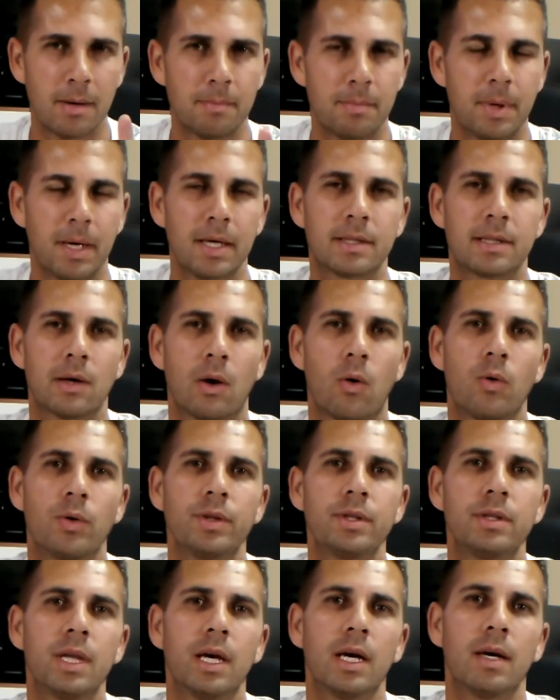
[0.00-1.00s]
but
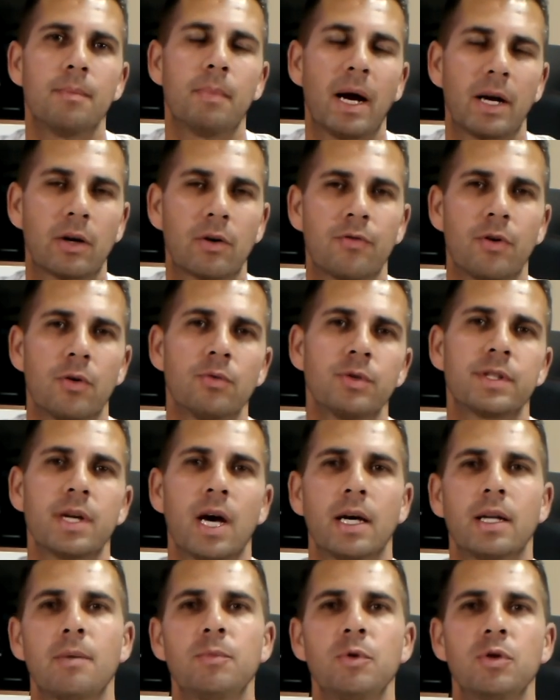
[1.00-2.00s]
on the microphone
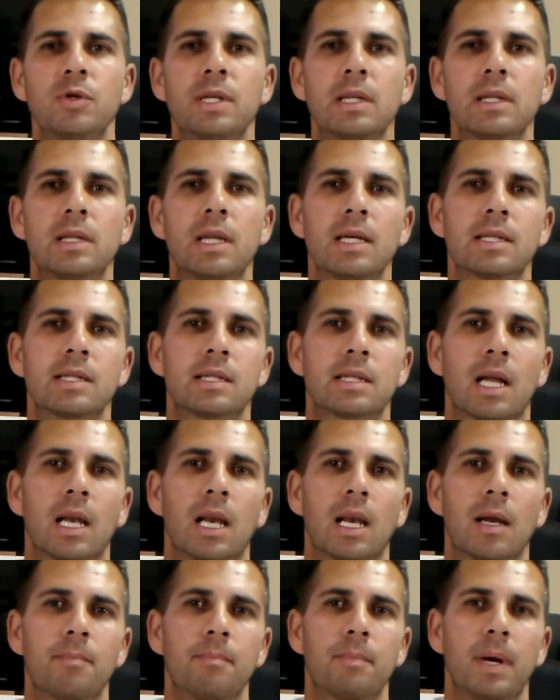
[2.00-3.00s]
side I'm using this
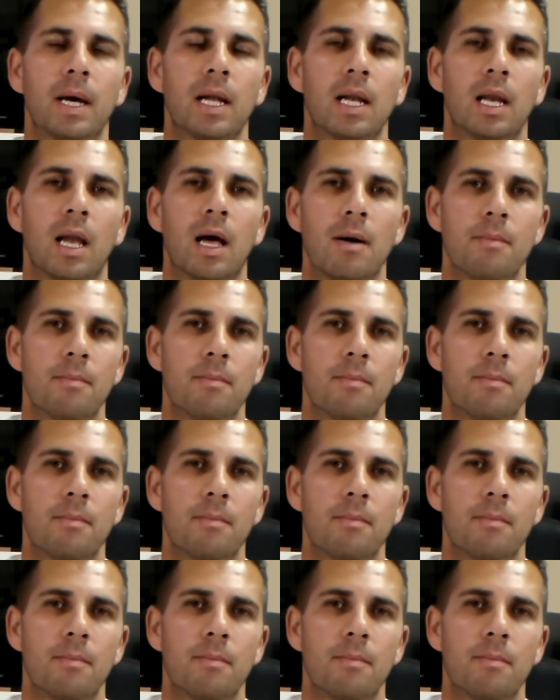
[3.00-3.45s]
lapel